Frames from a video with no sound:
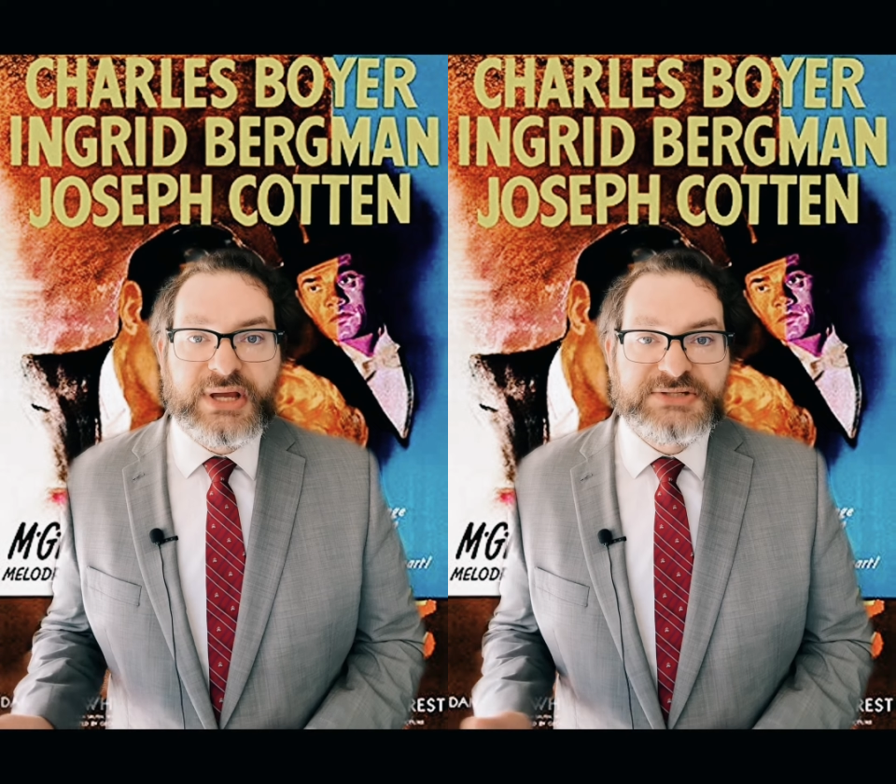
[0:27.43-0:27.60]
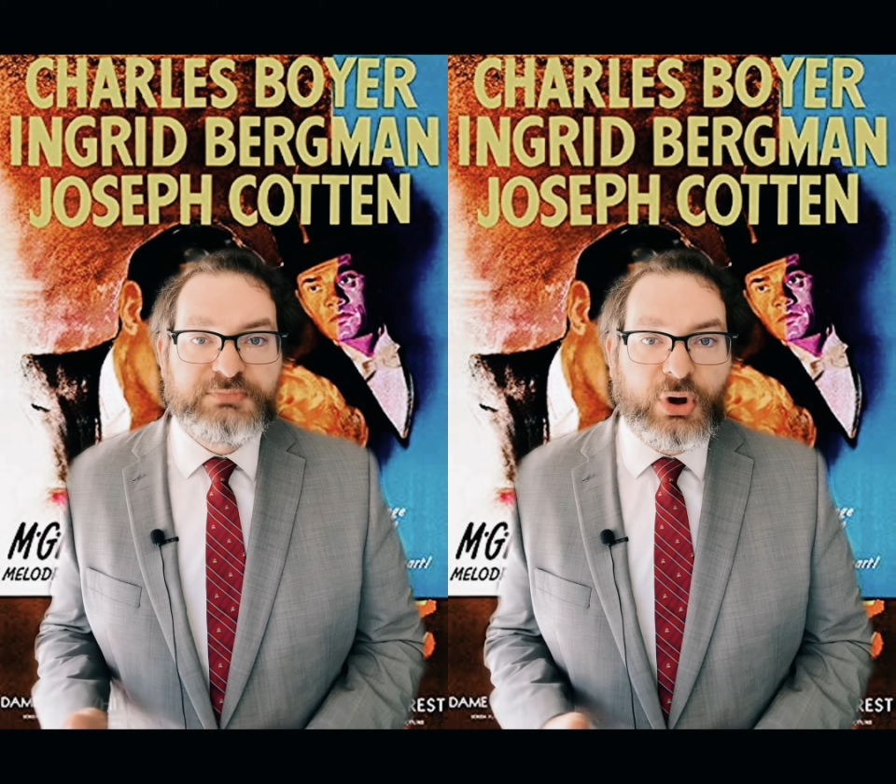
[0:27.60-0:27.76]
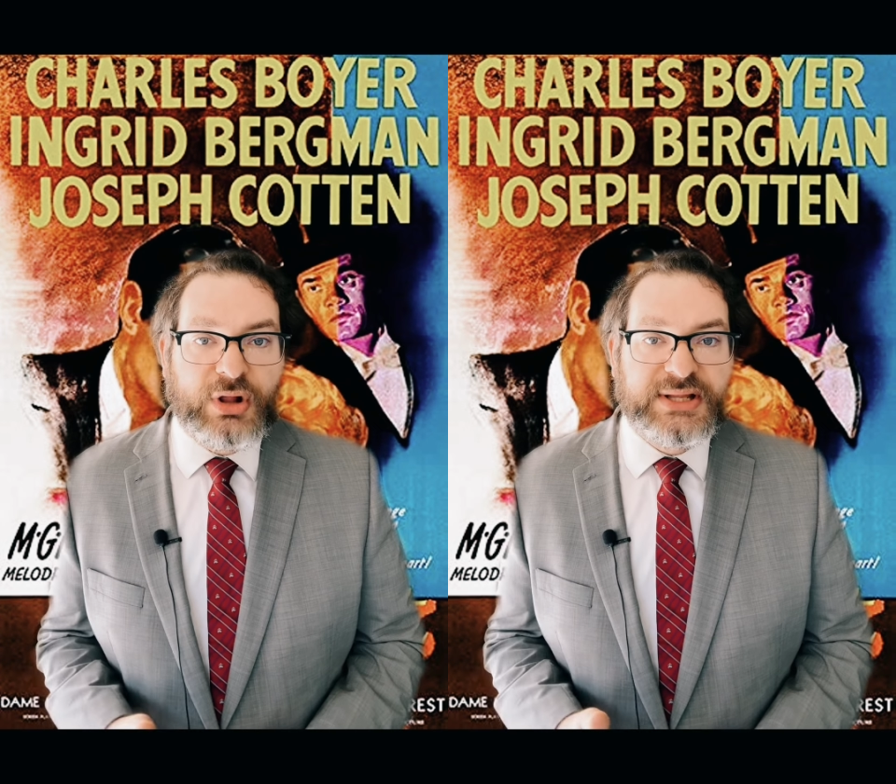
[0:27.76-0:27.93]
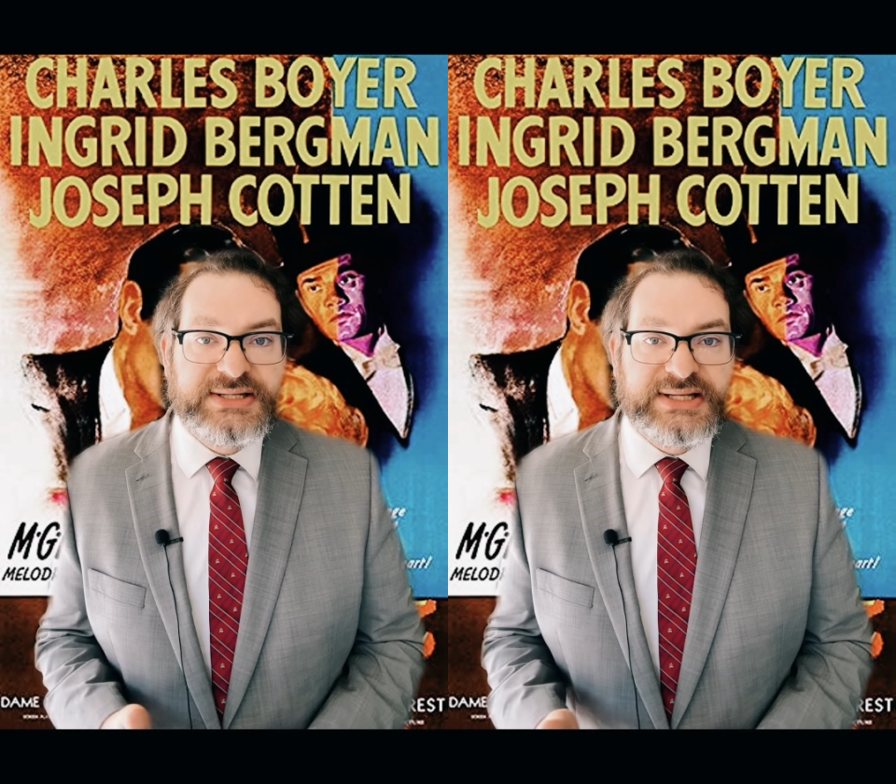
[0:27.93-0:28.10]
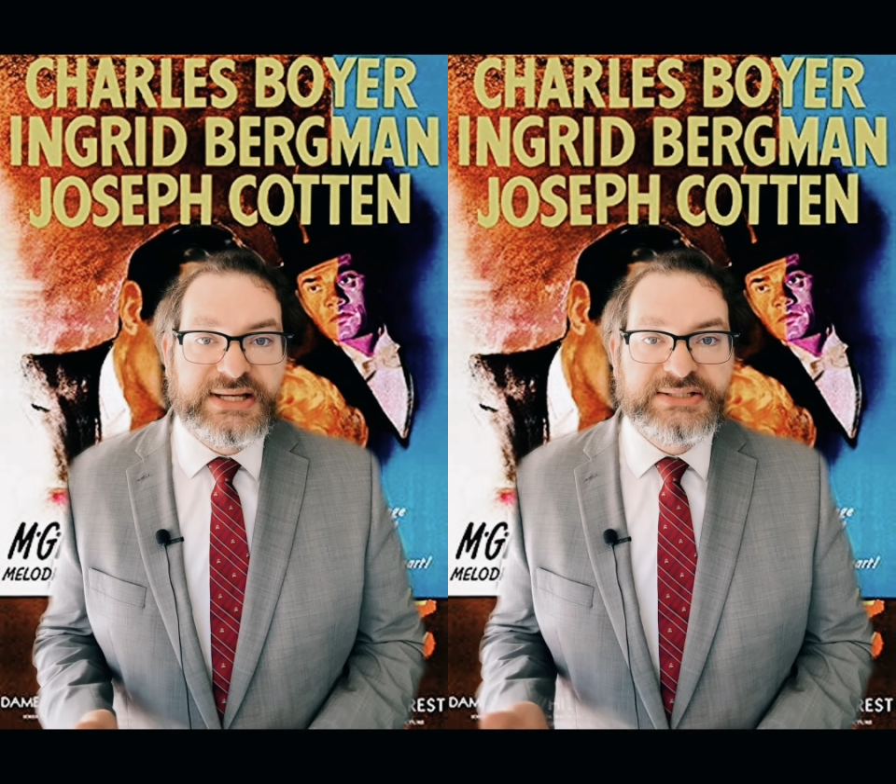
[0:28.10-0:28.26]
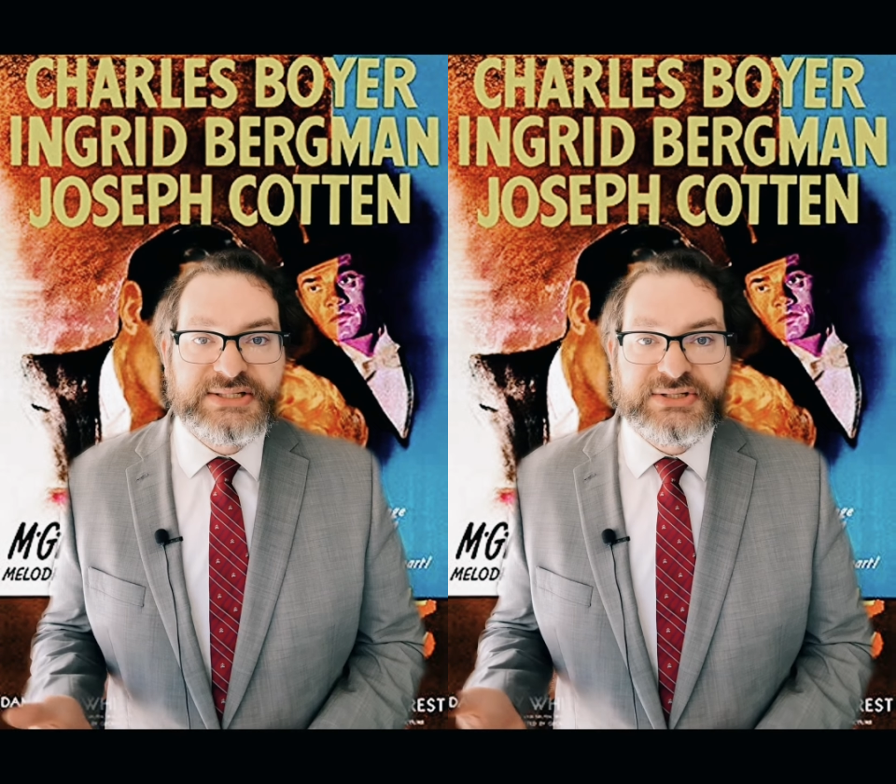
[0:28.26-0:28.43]
as Paula
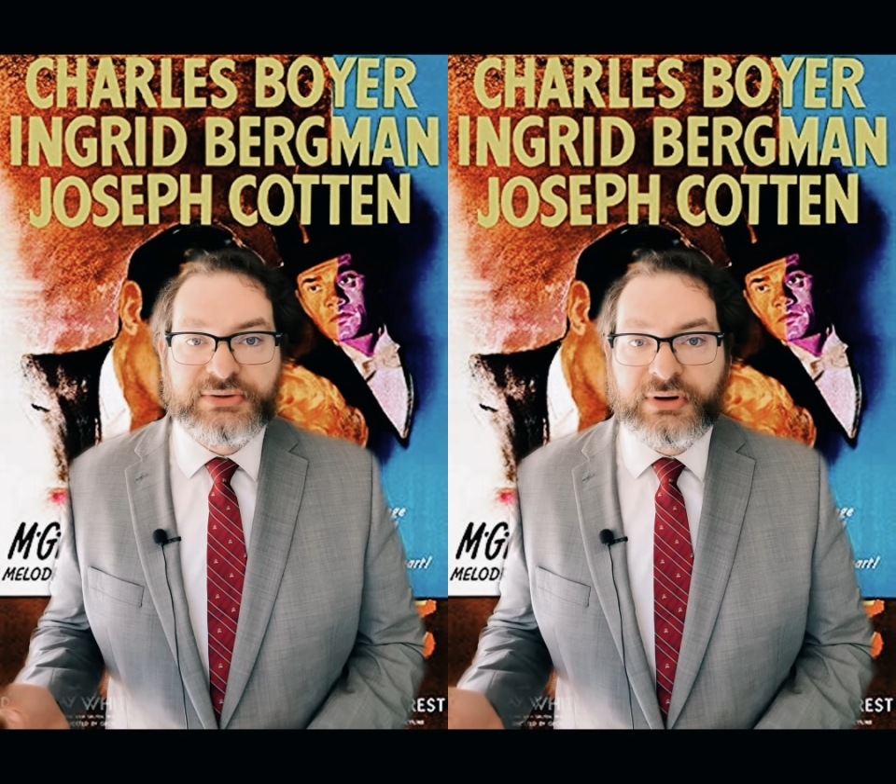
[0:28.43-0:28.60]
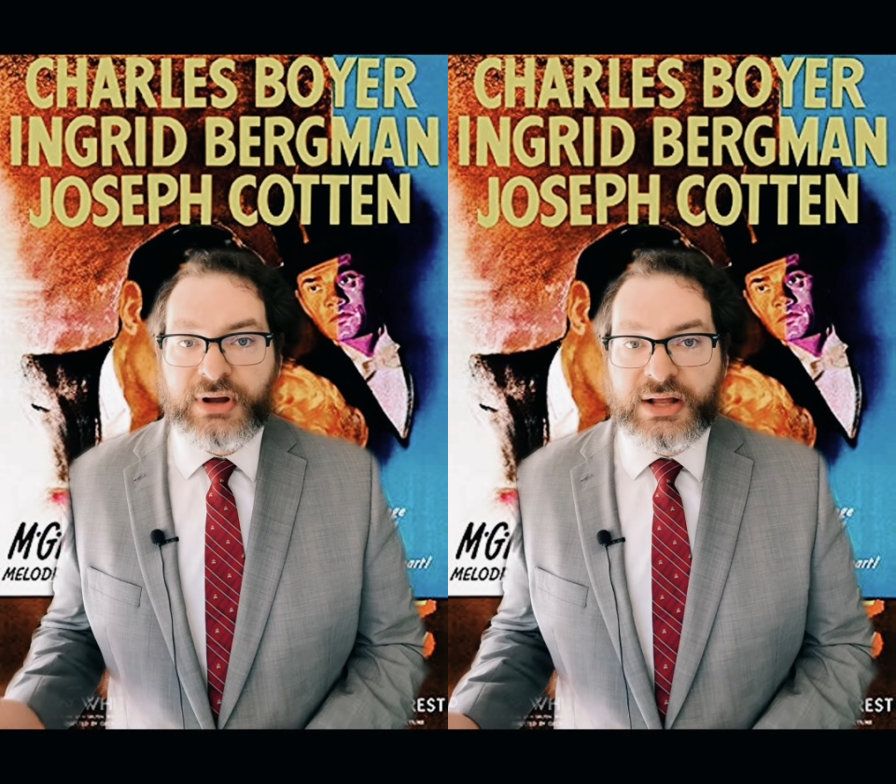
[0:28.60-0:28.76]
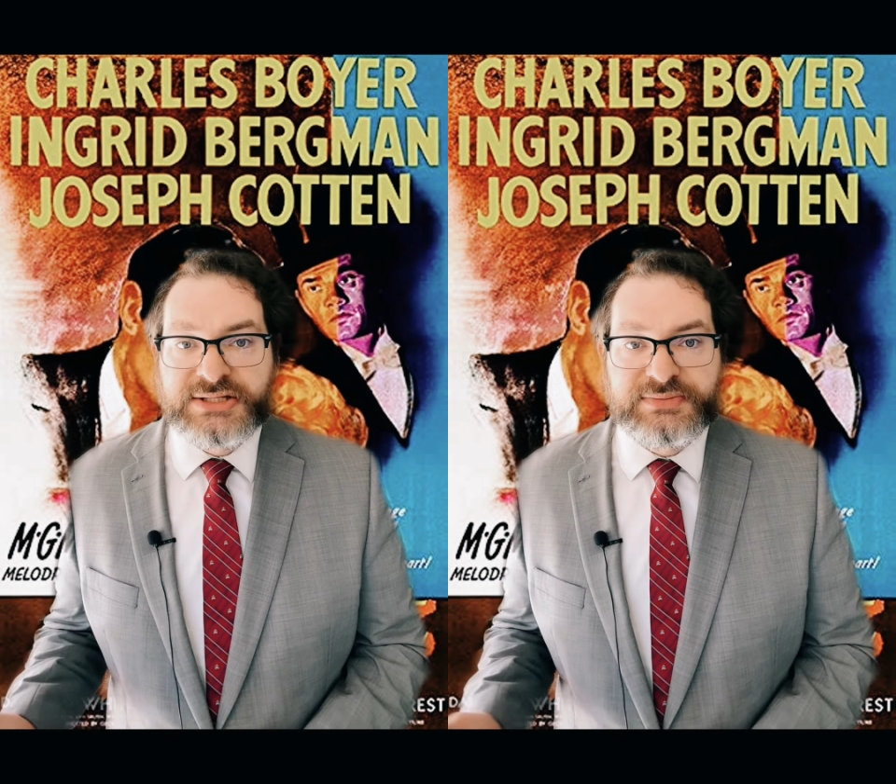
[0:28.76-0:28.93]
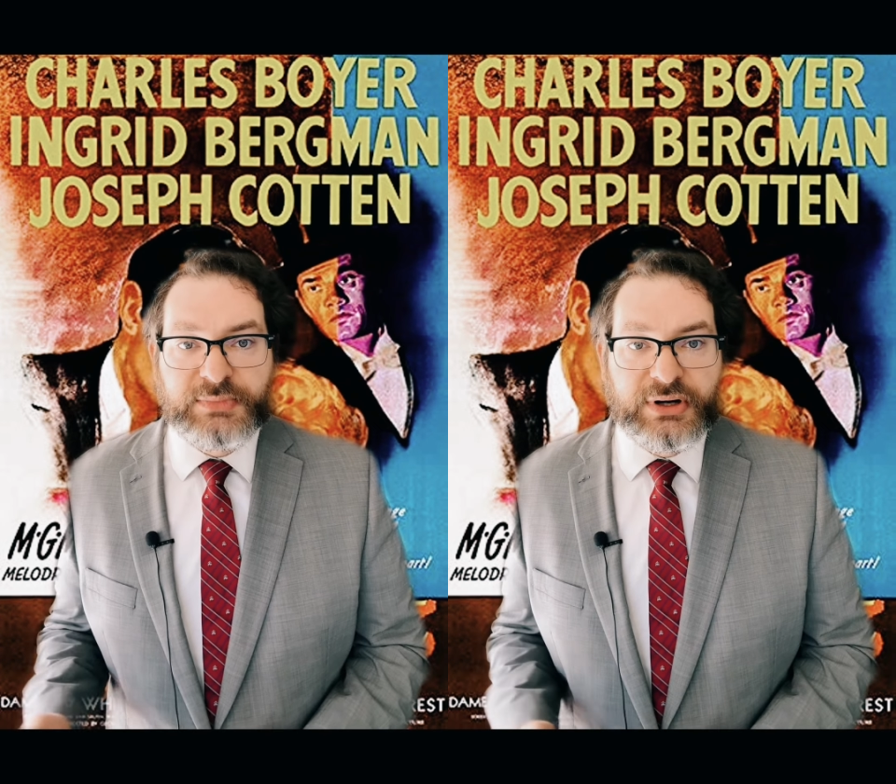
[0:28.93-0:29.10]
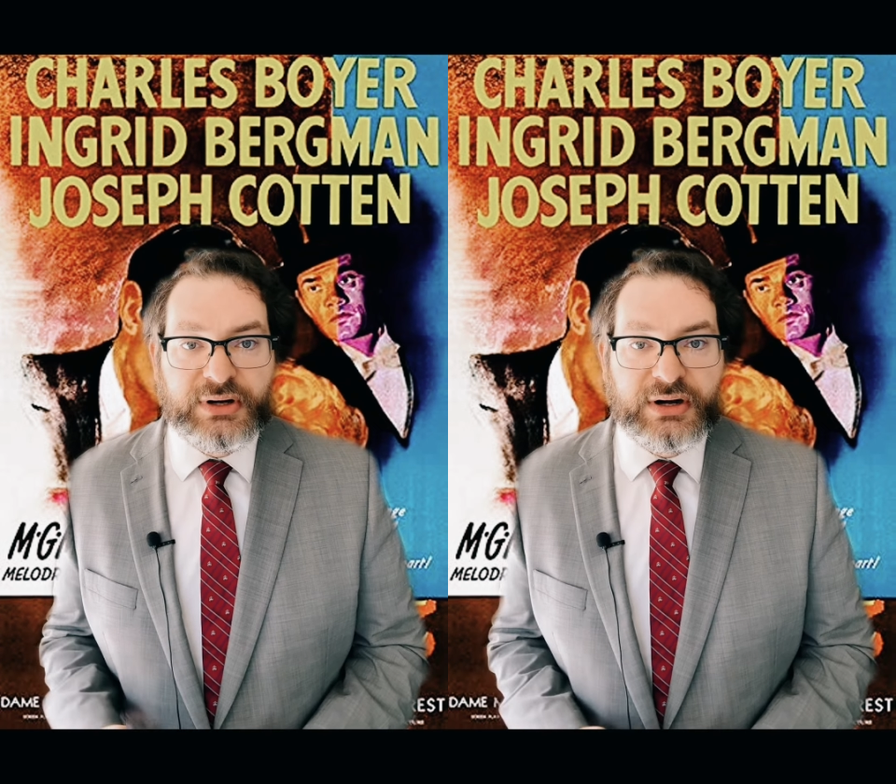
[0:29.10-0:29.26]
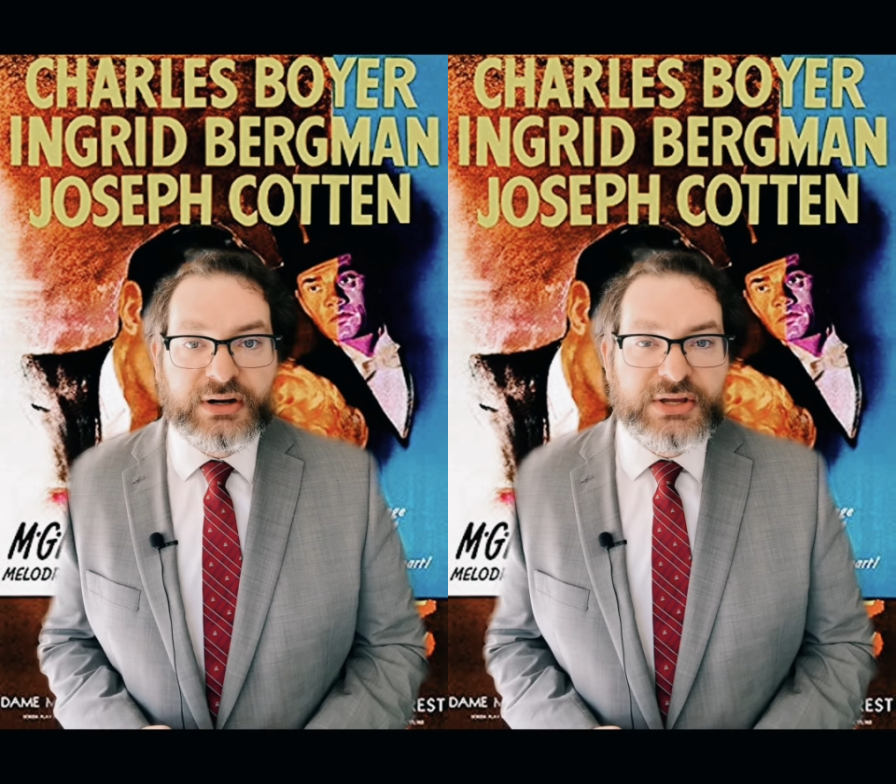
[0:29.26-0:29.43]
digs into her aunt's murder,